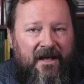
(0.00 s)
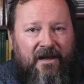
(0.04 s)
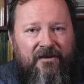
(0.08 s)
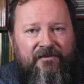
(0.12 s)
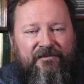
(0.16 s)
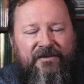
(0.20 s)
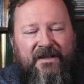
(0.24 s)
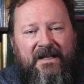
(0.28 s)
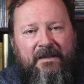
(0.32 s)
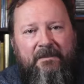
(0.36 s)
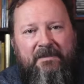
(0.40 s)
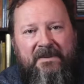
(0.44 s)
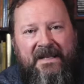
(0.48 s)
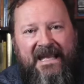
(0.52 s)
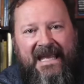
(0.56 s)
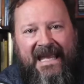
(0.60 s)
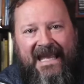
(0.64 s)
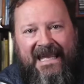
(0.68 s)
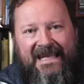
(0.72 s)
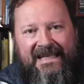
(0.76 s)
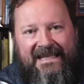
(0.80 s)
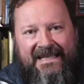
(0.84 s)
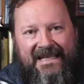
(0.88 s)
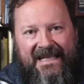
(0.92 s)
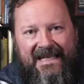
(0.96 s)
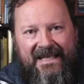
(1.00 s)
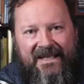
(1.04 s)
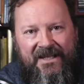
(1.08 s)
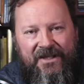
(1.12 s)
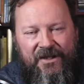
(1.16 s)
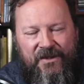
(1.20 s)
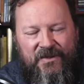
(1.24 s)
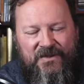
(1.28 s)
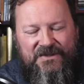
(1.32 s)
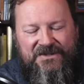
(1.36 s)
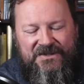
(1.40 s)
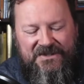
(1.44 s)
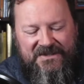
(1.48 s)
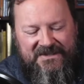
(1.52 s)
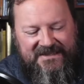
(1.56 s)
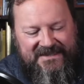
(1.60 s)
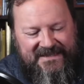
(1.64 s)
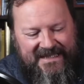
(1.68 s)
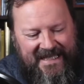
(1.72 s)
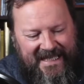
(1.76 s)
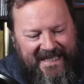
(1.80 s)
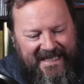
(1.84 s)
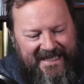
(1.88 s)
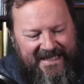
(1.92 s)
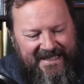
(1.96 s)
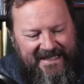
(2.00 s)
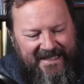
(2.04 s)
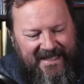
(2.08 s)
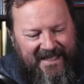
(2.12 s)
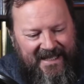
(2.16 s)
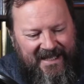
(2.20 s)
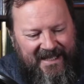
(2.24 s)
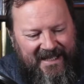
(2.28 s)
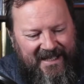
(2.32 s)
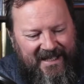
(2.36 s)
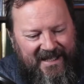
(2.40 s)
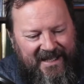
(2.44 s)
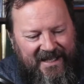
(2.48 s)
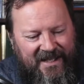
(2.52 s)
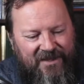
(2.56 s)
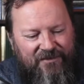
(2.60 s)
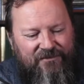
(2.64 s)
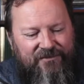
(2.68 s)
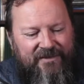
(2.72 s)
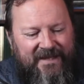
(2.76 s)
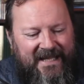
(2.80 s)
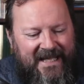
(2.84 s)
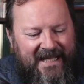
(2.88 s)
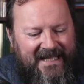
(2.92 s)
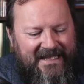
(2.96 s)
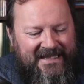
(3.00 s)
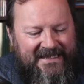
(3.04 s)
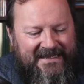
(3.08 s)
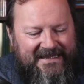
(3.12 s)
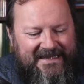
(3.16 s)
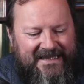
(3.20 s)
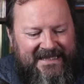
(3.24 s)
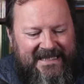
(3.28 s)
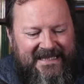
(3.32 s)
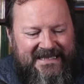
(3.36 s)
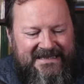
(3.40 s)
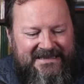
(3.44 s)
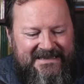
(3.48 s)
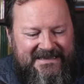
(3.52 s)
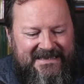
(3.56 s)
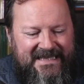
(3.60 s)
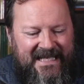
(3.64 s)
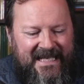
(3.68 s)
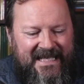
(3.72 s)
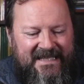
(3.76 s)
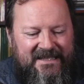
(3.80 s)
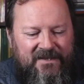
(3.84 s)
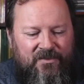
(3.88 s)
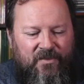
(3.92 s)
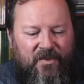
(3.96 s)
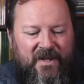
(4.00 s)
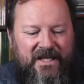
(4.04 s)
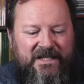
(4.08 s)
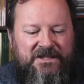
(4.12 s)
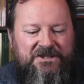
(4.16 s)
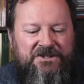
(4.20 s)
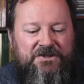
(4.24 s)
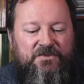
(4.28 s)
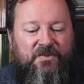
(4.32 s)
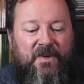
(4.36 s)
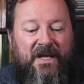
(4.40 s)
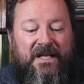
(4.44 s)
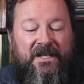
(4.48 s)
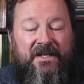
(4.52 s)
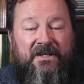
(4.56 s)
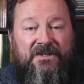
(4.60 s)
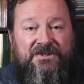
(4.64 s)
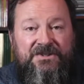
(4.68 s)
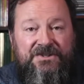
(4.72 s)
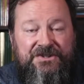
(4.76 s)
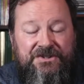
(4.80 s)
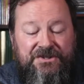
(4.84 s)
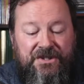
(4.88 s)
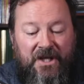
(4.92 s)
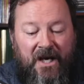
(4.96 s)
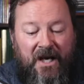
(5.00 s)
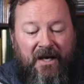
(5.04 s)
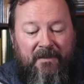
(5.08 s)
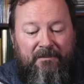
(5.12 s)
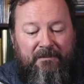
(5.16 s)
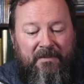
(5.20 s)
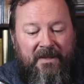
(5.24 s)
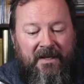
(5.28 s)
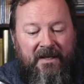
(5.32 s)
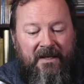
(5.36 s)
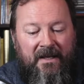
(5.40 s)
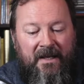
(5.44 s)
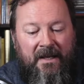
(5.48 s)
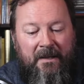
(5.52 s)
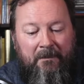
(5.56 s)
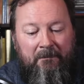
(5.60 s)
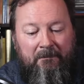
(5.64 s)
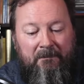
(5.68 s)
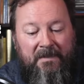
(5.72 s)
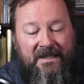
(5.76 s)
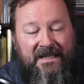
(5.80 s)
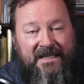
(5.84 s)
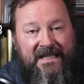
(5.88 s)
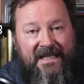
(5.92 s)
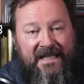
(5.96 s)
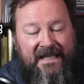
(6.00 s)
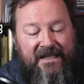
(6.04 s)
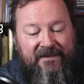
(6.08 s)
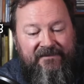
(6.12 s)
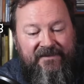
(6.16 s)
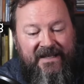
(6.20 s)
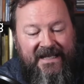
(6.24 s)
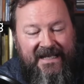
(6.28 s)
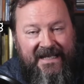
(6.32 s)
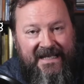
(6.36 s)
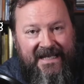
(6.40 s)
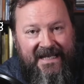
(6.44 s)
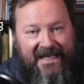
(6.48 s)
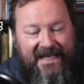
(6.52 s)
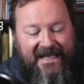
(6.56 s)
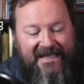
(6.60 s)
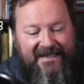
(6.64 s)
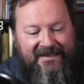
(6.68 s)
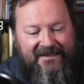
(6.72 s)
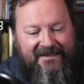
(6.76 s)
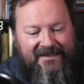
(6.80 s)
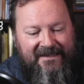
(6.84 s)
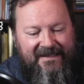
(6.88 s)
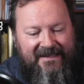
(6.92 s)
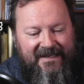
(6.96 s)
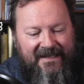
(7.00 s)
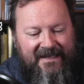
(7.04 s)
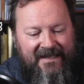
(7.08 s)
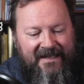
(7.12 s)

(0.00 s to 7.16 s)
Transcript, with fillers: Philip K. Dick used to say, Reality is that which, when you stop believing in it,